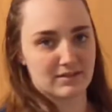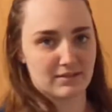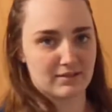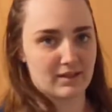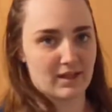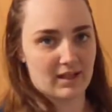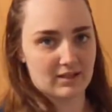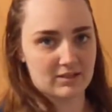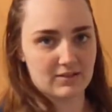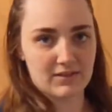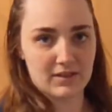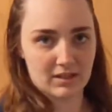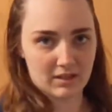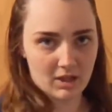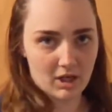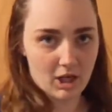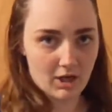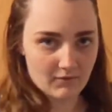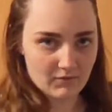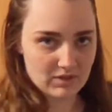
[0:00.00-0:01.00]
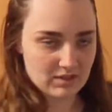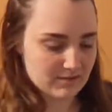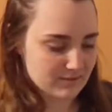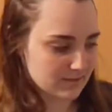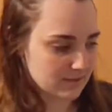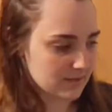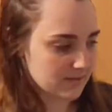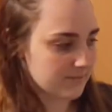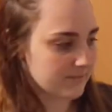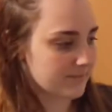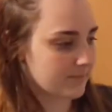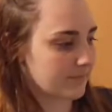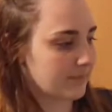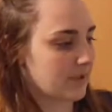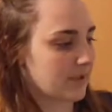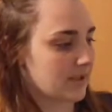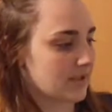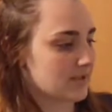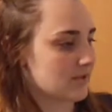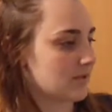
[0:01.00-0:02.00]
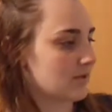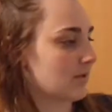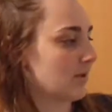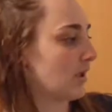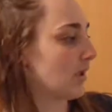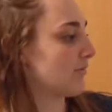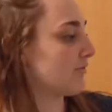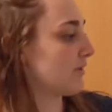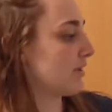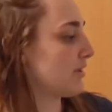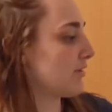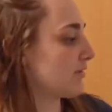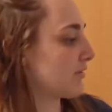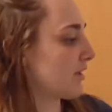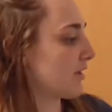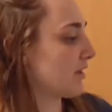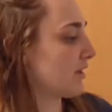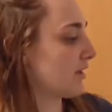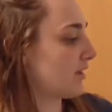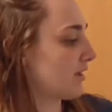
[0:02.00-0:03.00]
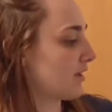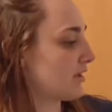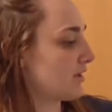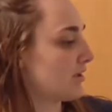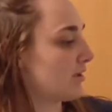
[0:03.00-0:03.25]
exact thing, obviously, but I recreated it